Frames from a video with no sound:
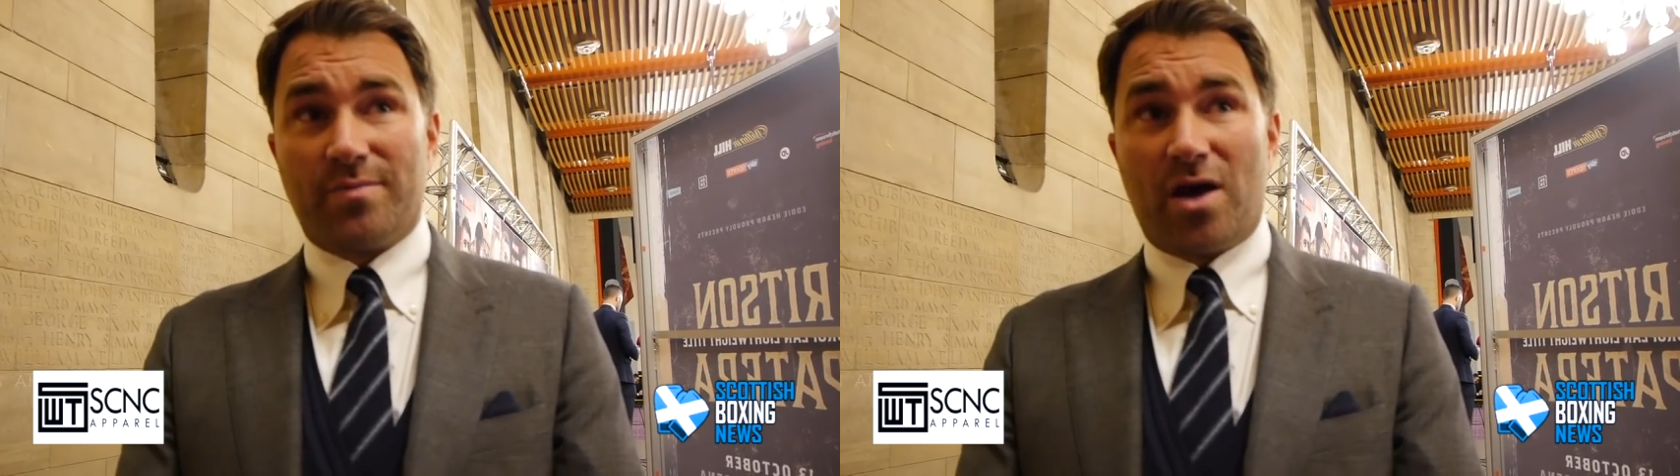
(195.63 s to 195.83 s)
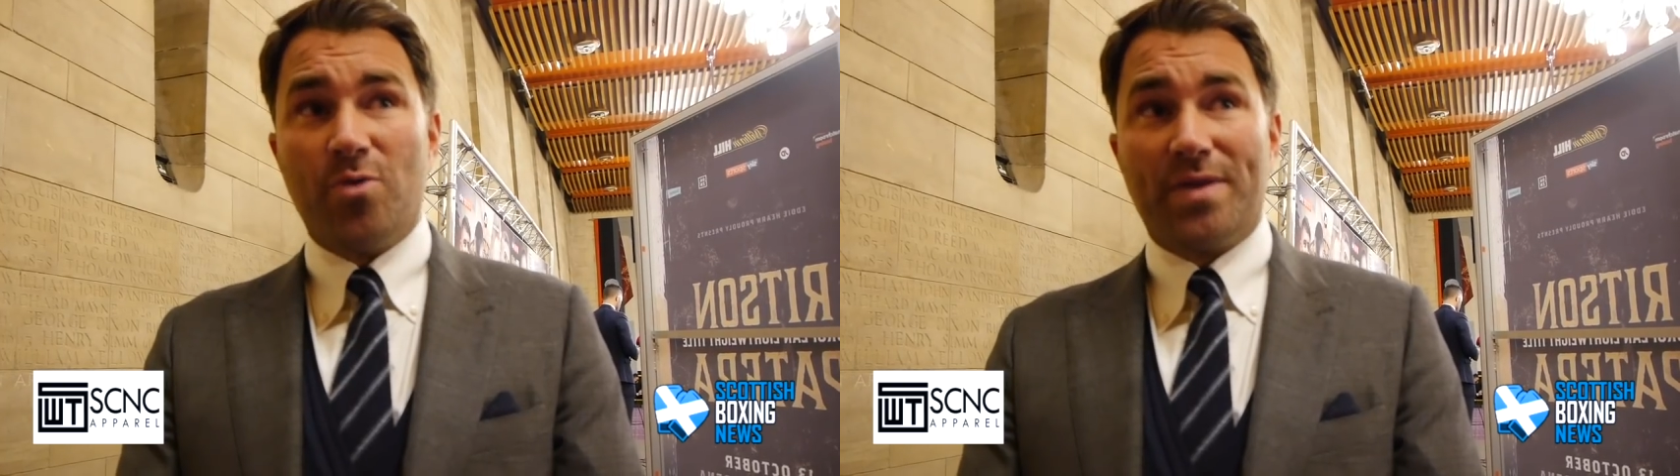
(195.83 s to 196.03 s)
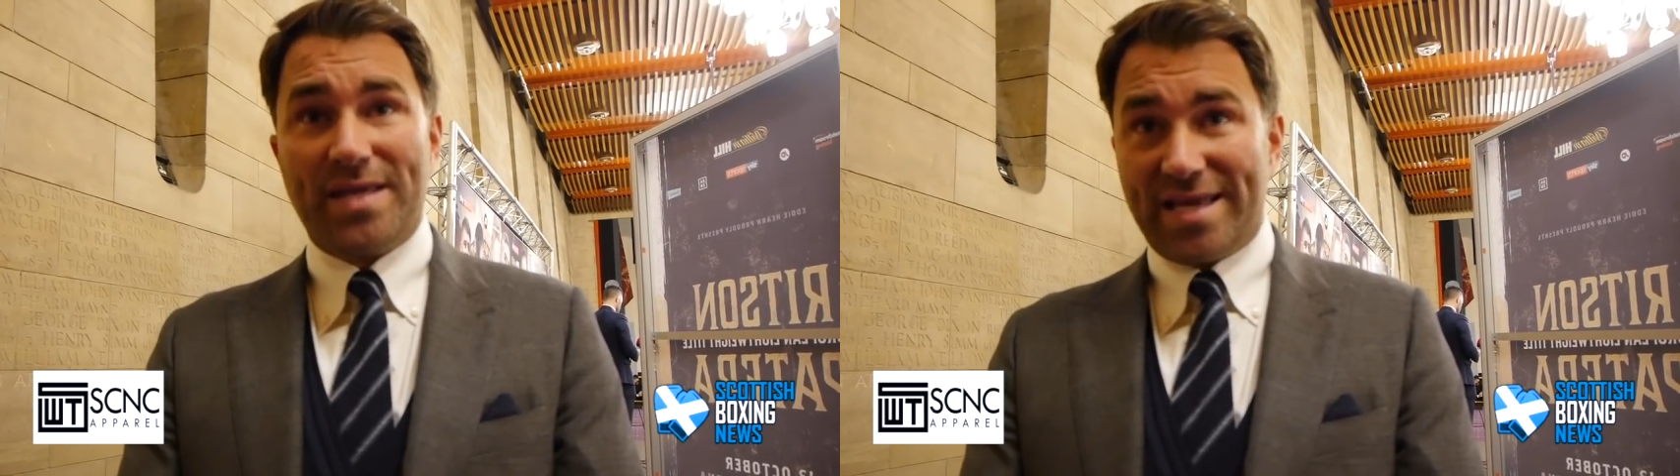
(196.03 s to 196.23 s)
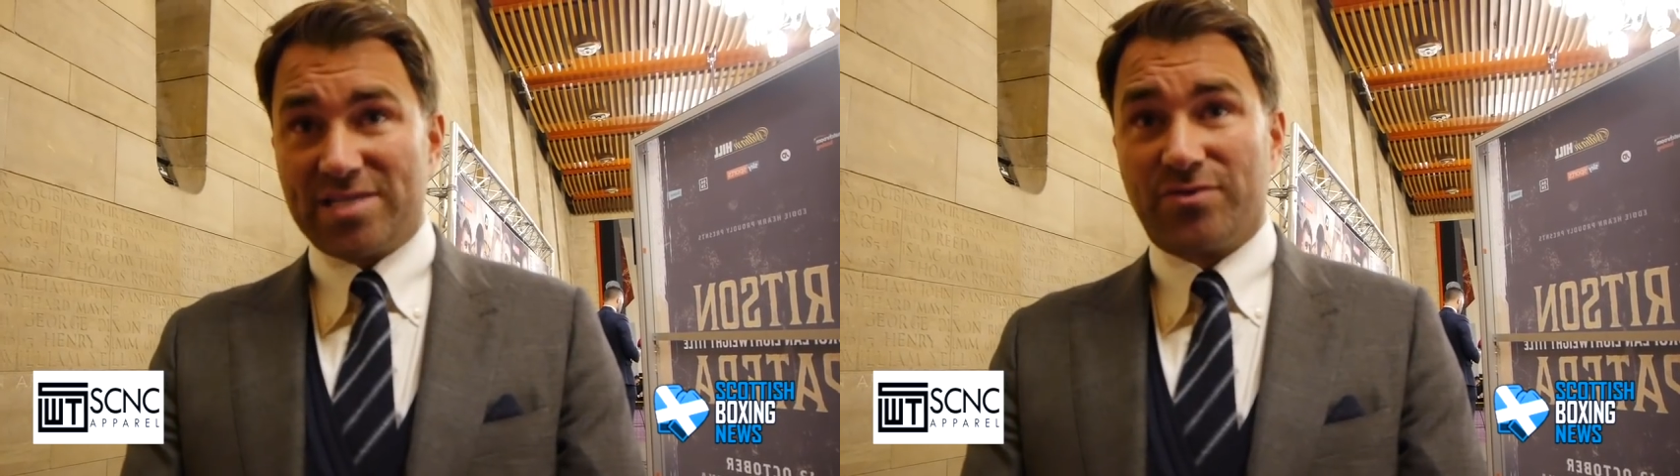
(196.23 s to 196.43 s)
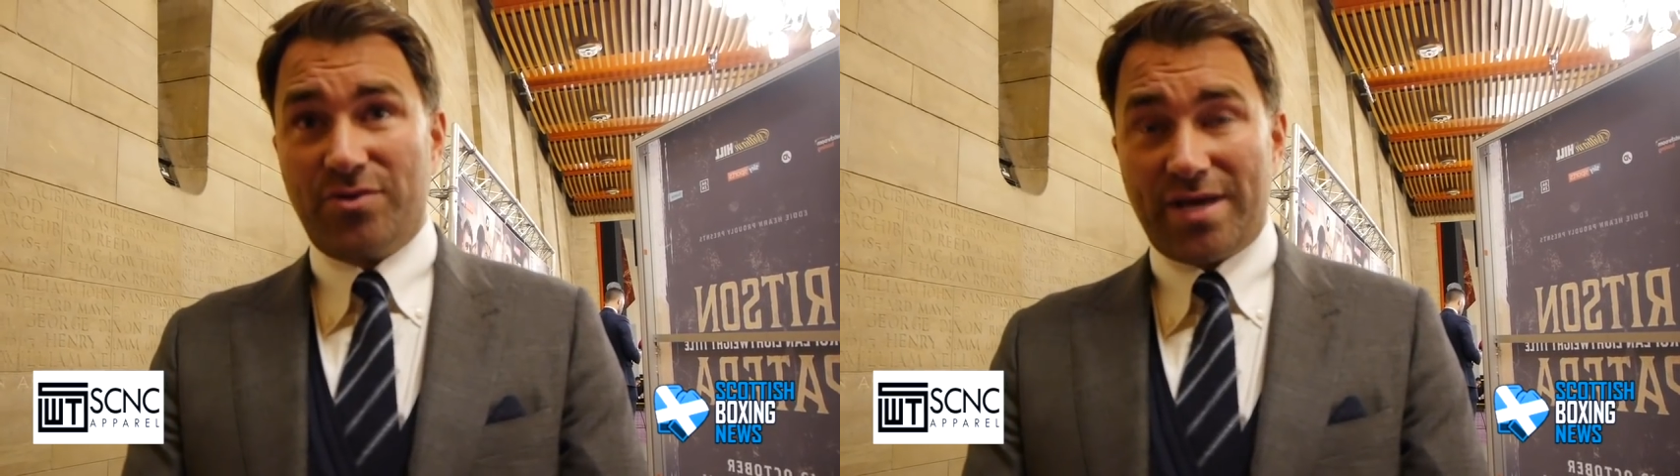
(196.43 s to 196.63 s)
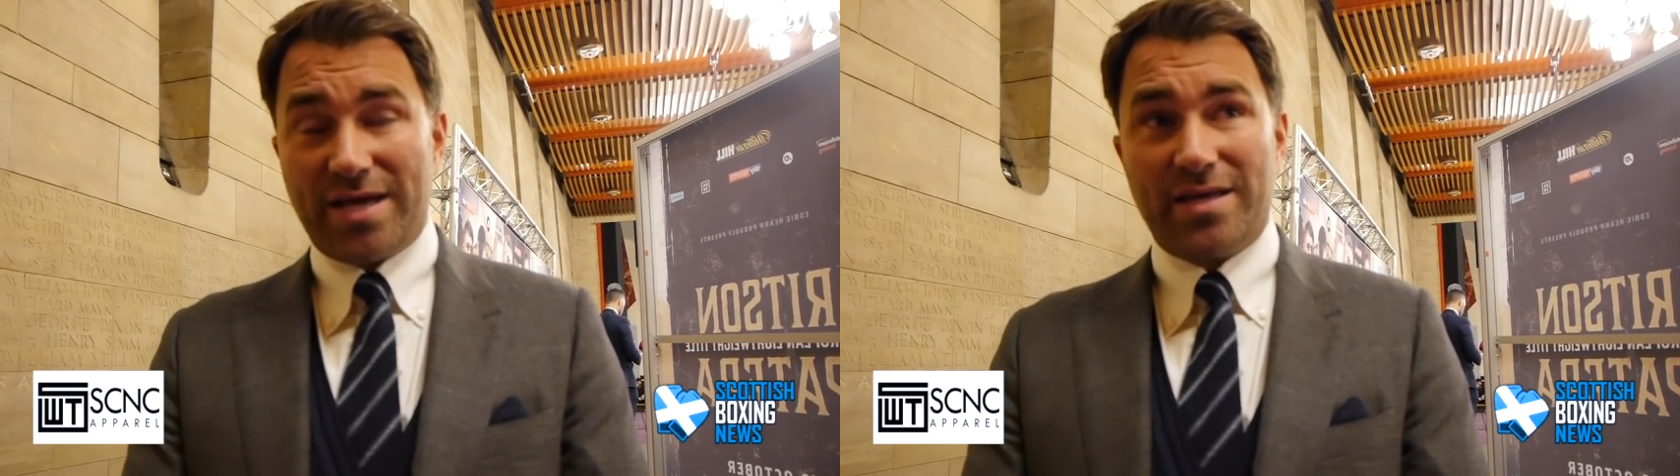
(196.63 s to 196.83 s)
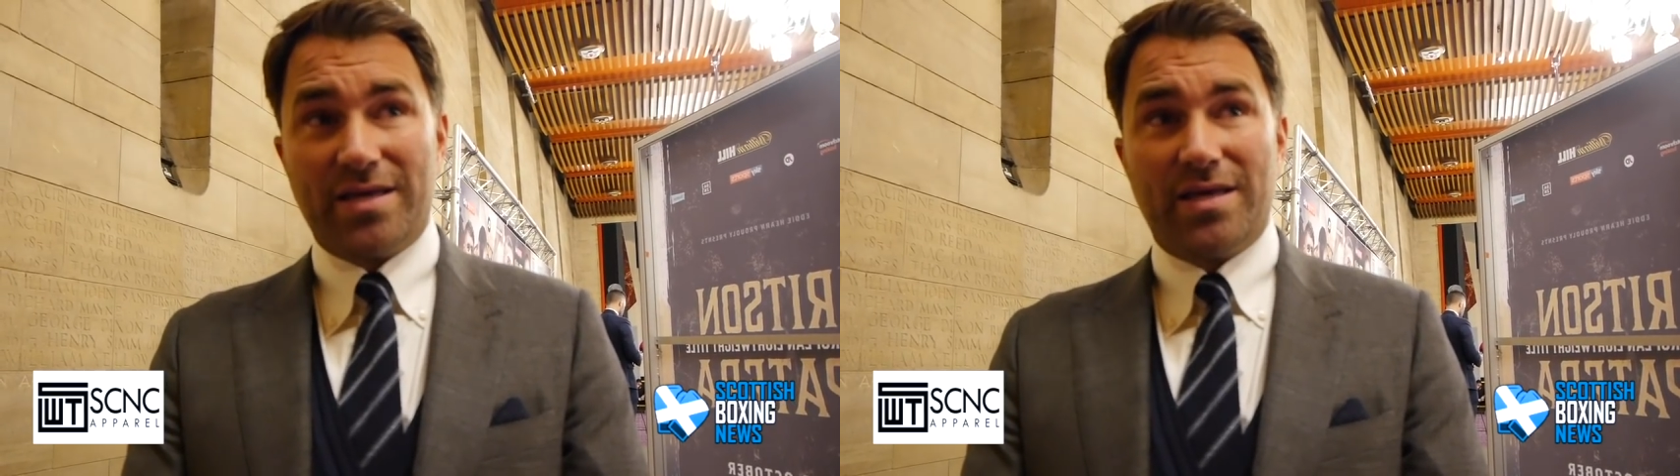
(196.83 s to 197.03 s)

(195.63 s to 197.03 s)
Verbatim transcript: but hoping he gets through that.